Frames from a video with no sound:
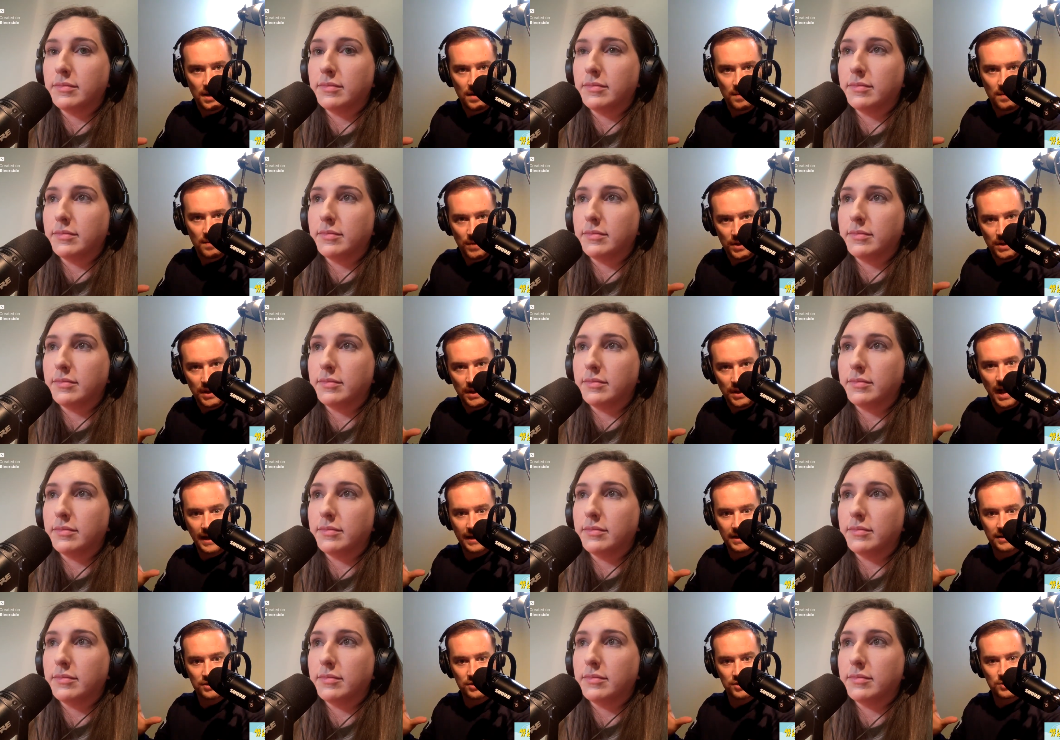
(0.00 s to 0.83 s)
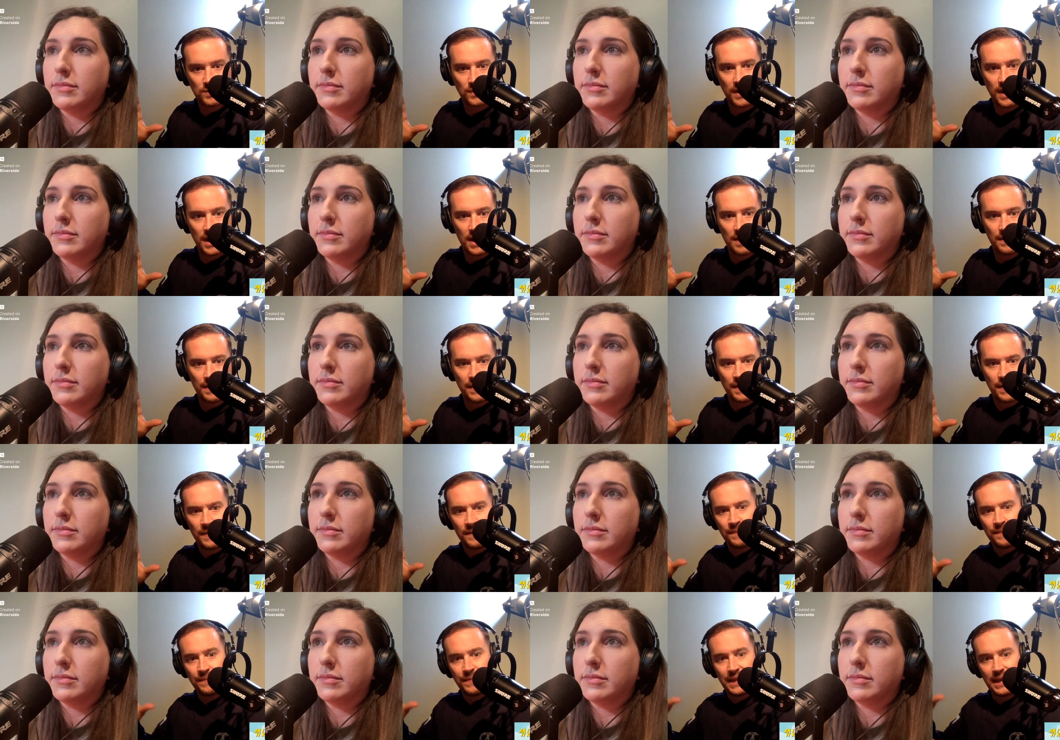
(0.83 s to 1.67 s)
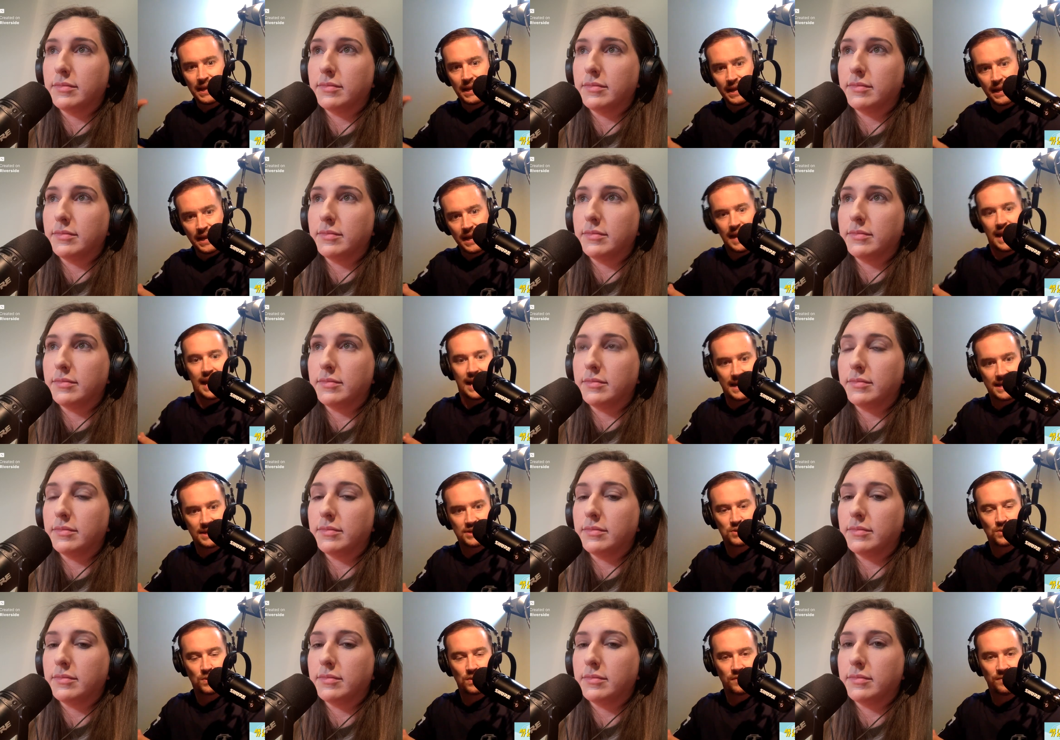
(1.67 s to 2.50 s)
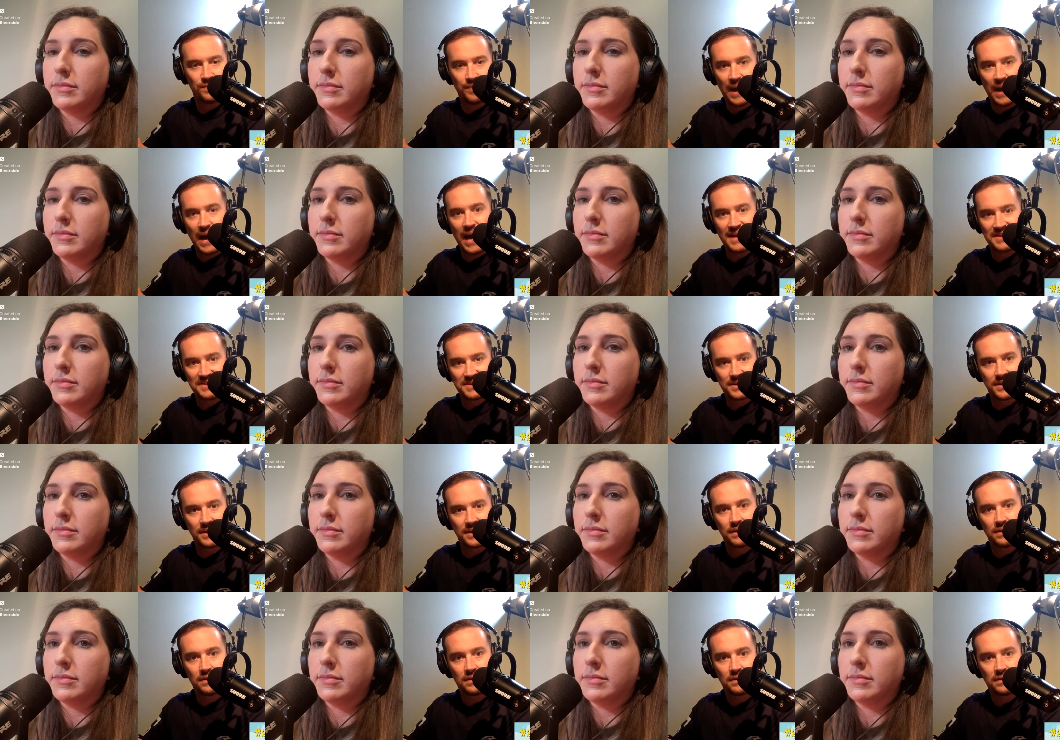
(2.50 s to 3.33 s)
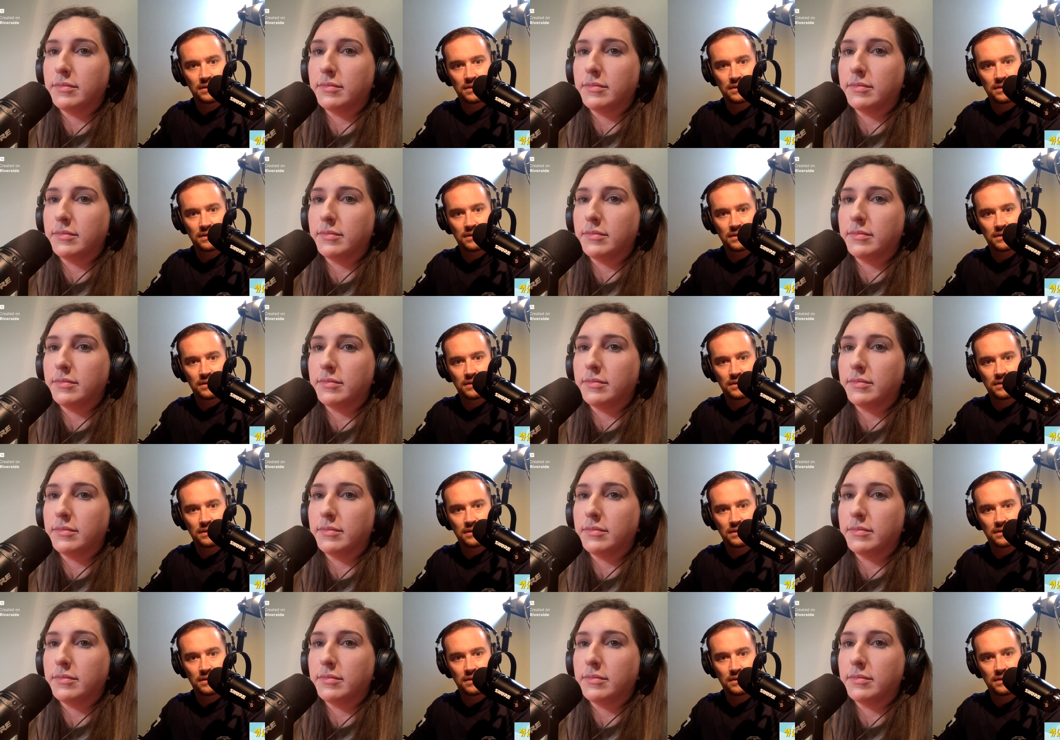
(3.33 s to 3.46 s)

Speaker 1: but I can just grab any sort of pasta,